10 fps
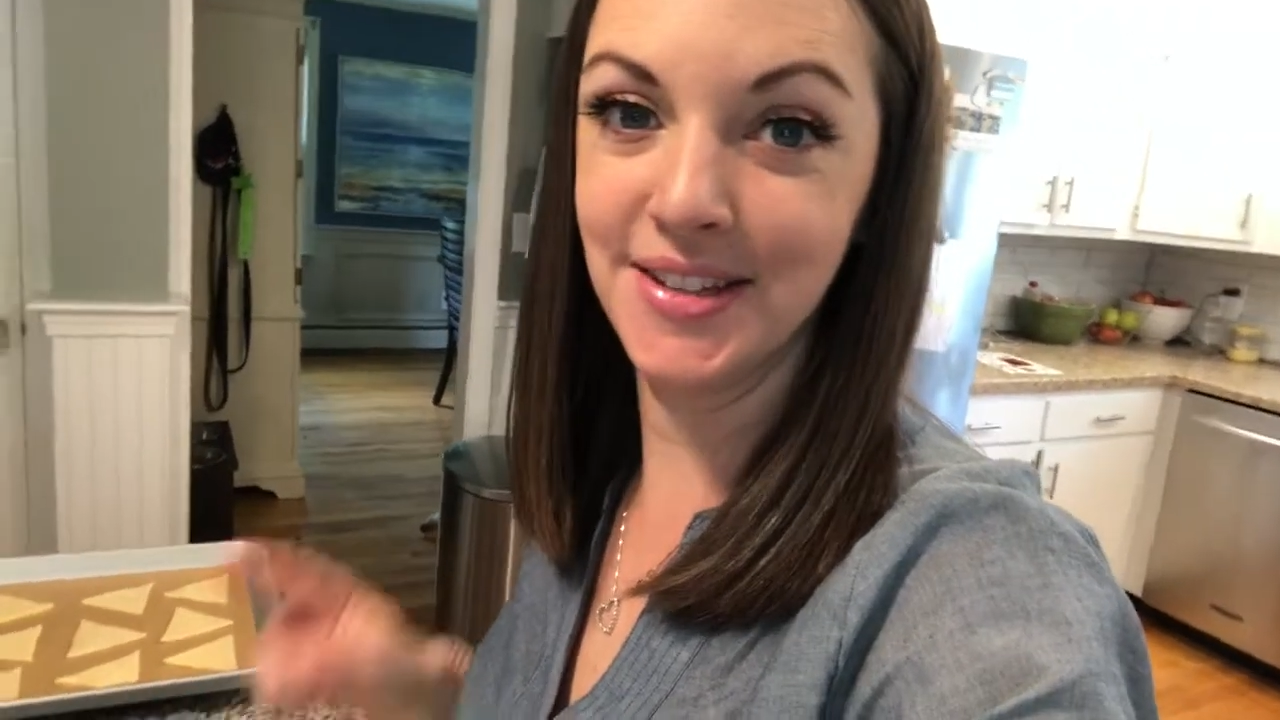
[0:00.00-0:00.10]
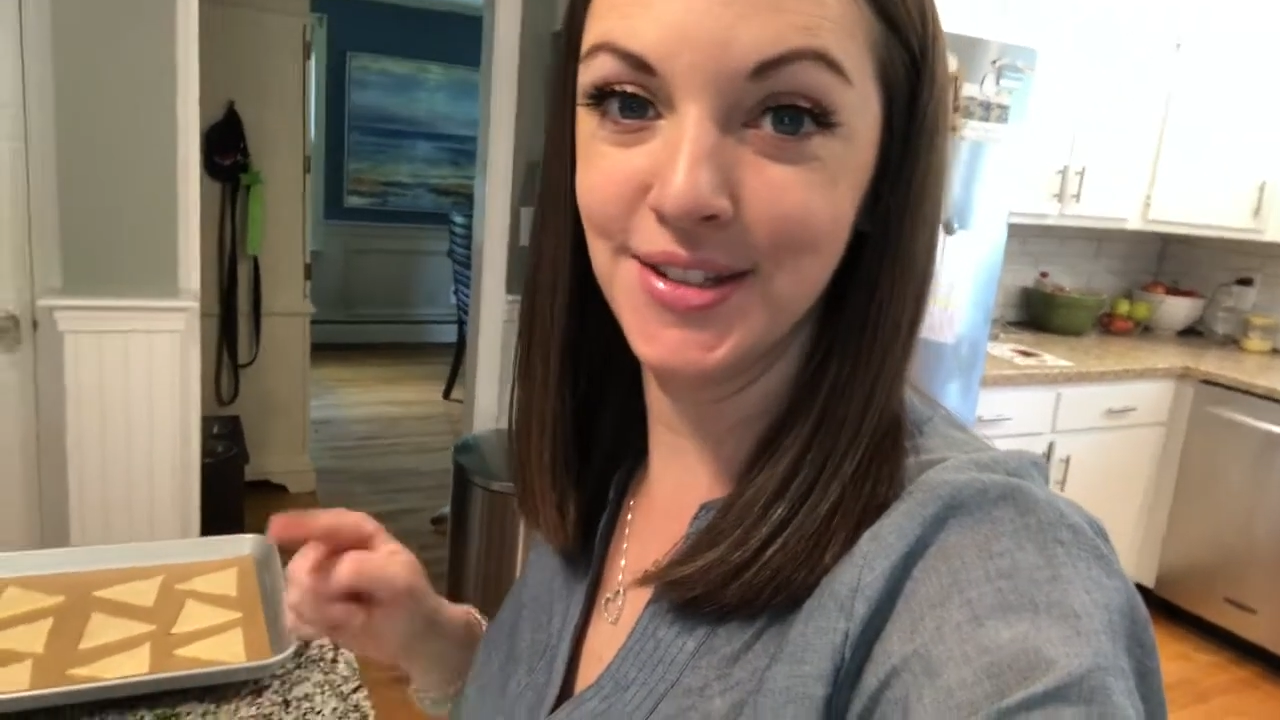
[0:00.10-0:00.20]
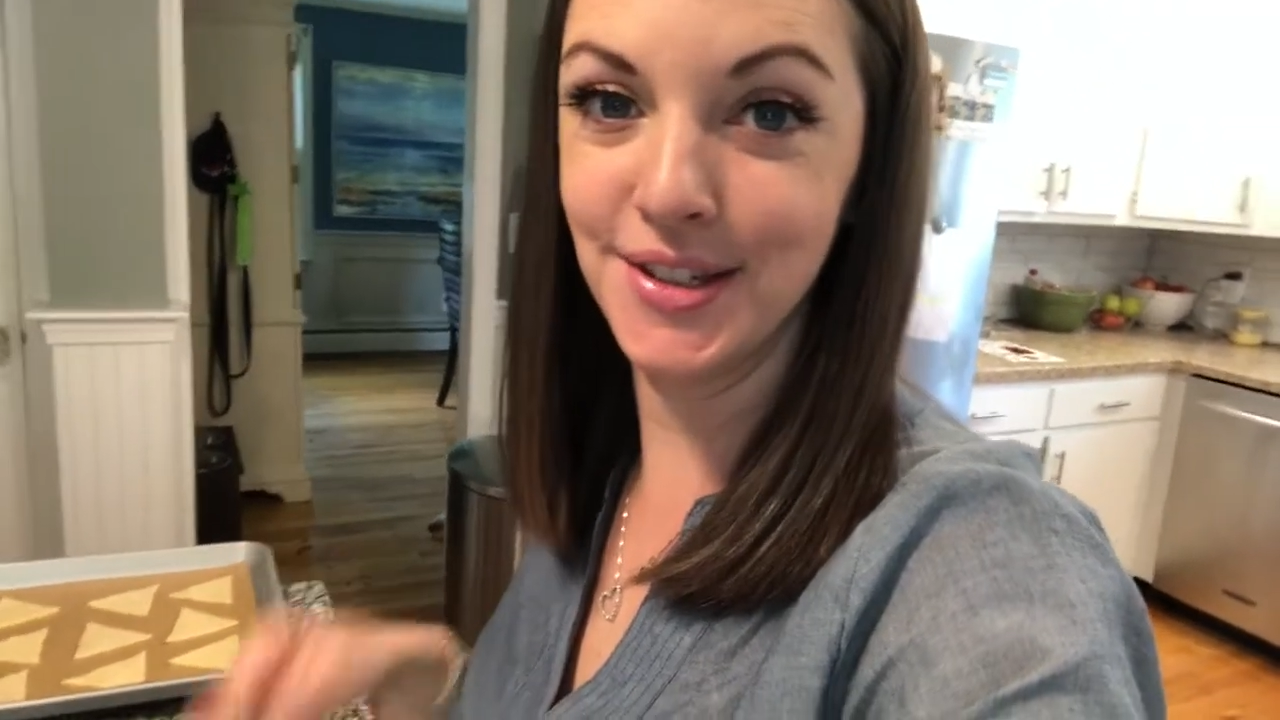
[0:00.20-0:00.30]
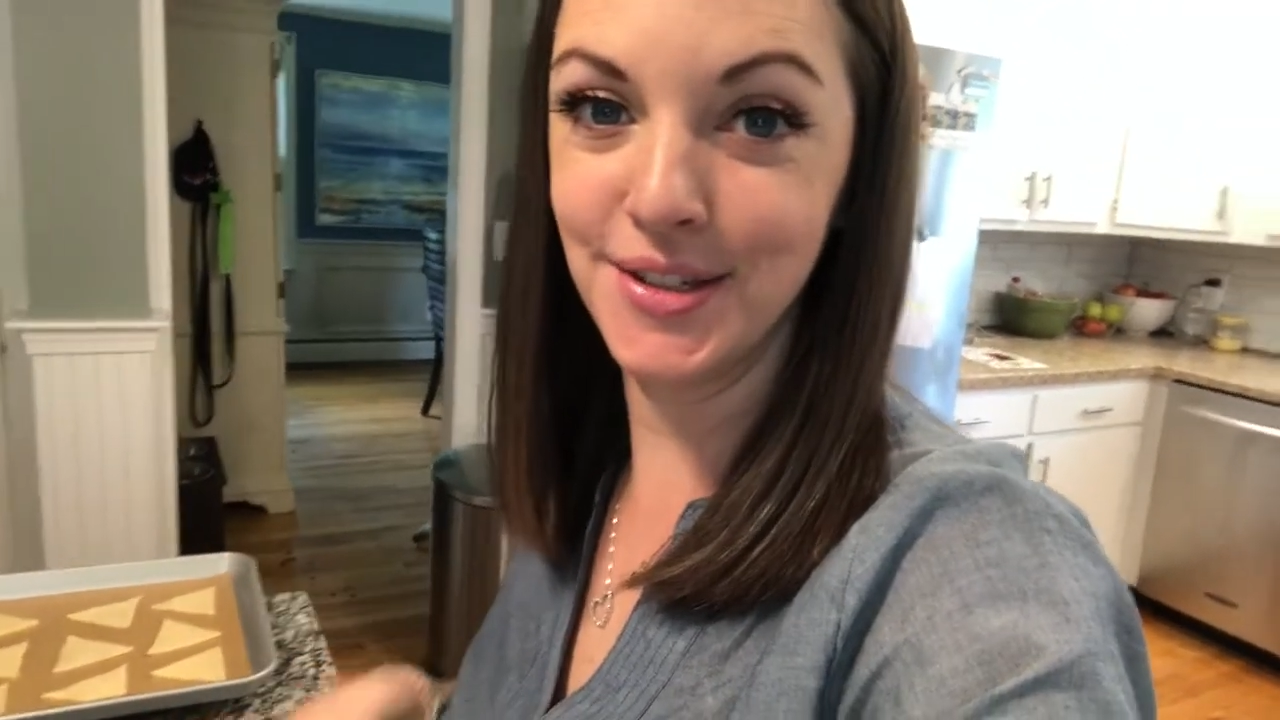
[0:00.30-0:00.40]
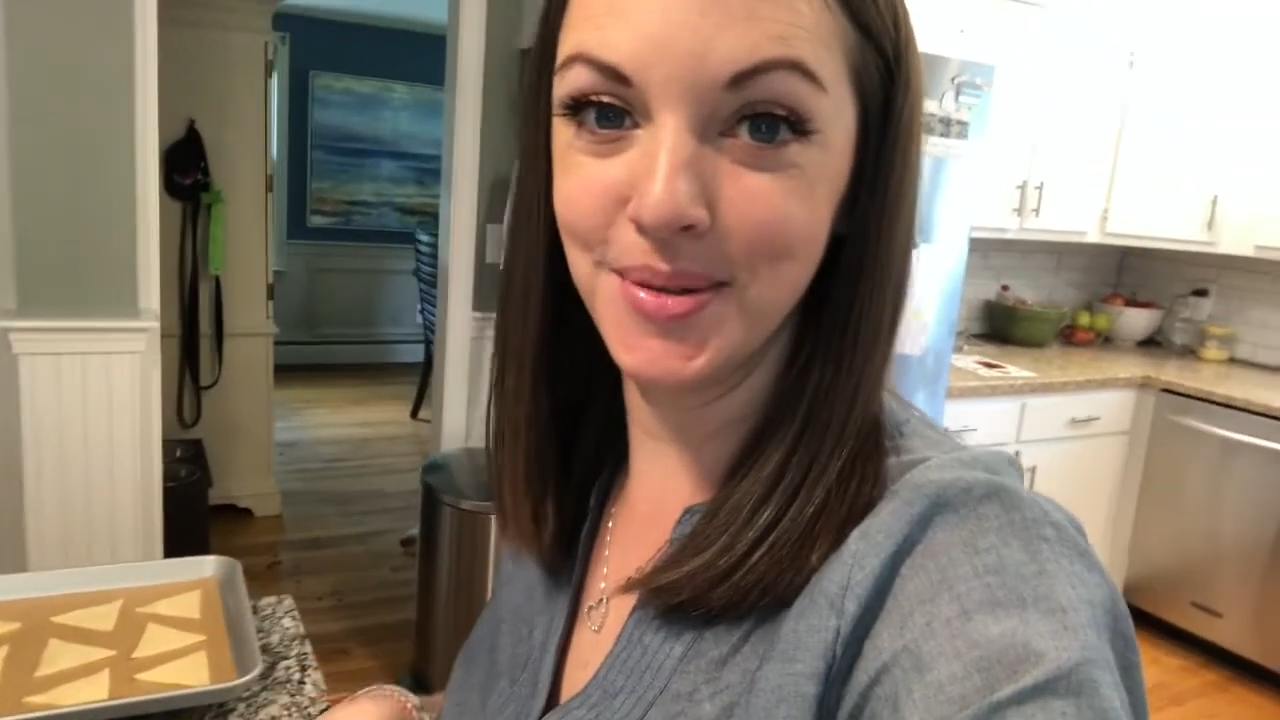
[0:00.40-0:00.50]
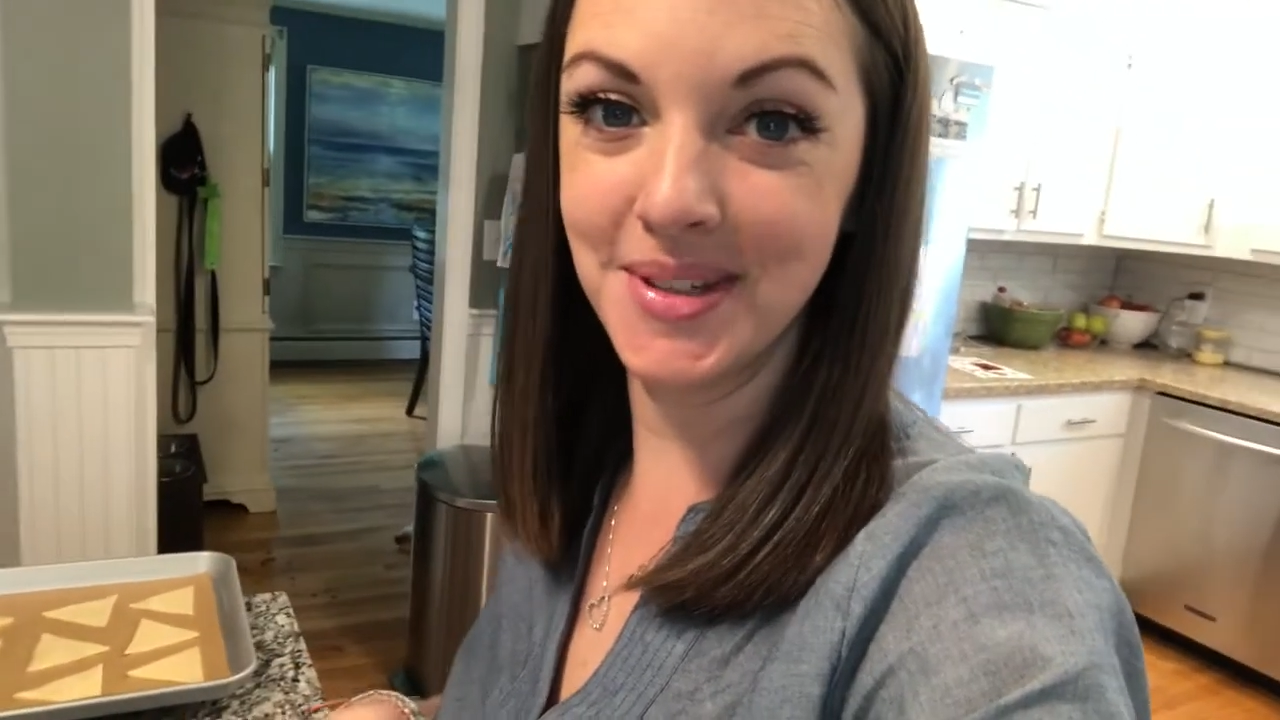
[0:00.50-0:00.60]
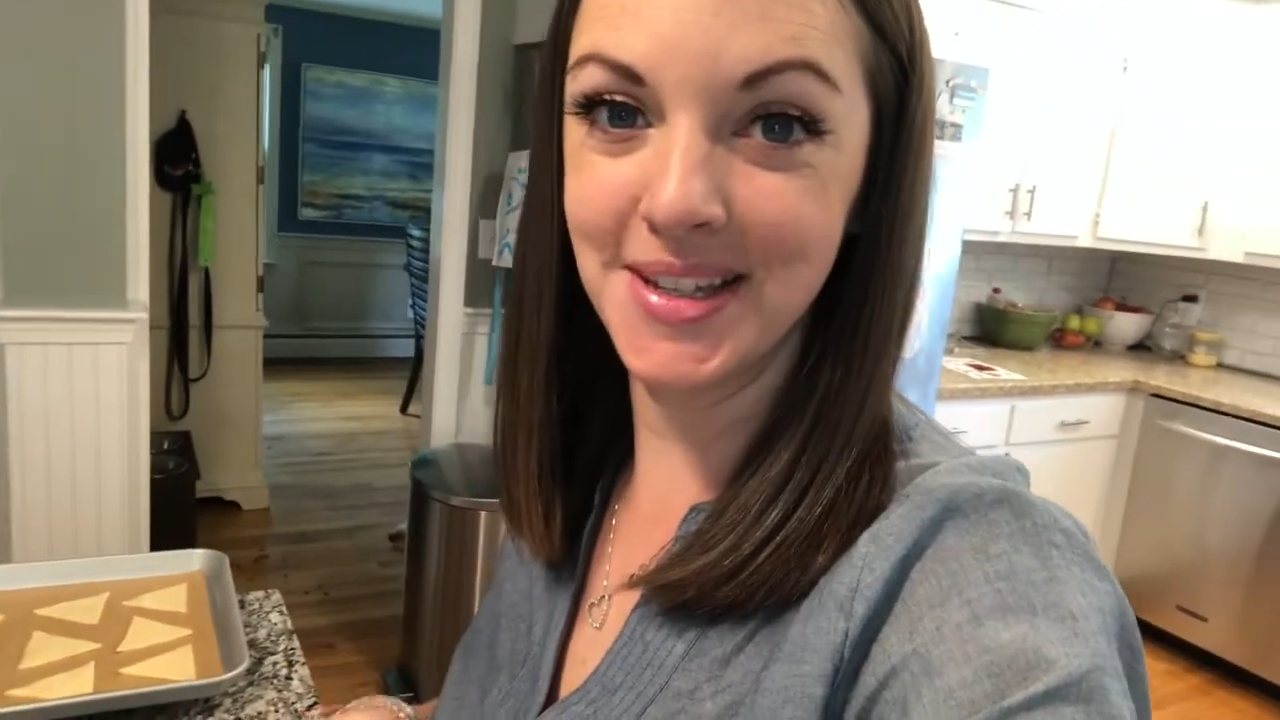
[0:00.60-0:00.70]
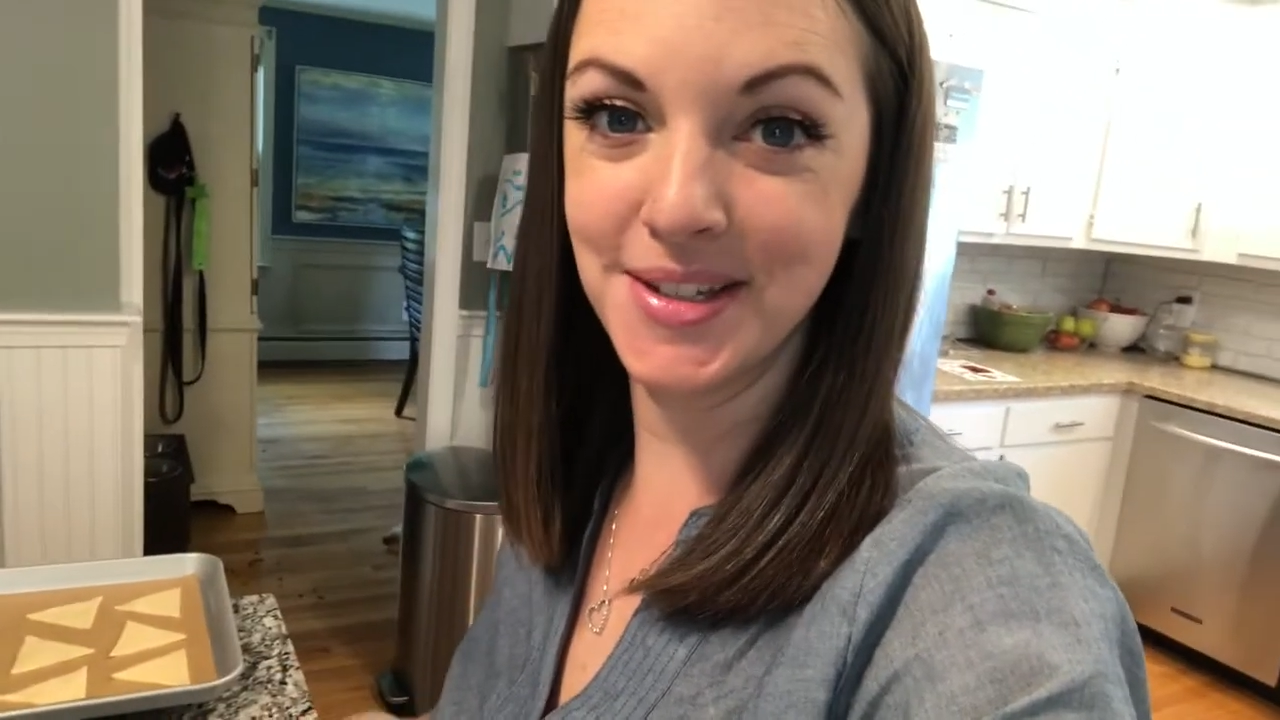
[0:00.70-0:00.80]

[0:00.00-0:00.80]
to do with these